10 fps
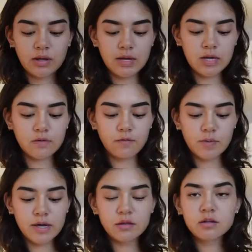And for
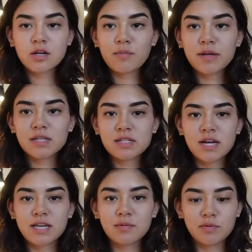my other toppings,
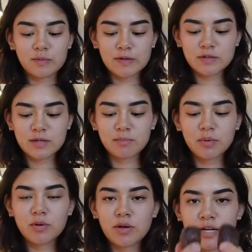I keep it real
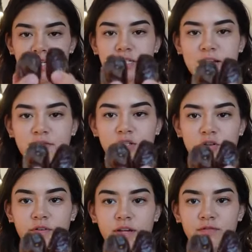simple. I just have a
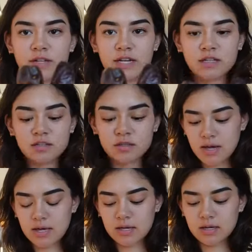serving of dates
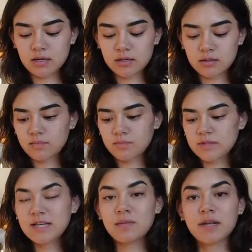and
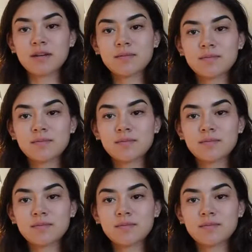cinnamon.